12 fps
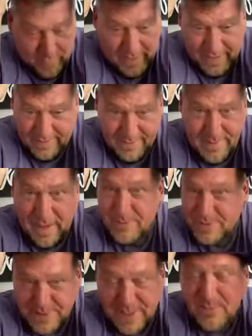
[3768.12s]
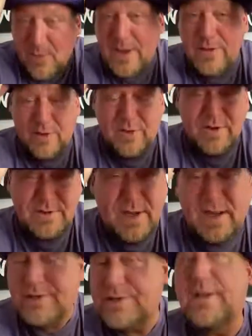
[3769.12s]
right. I'm the same way though. There's
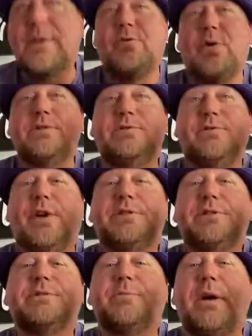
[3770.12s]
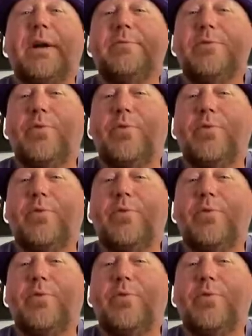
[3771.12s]
I just have reservations about them to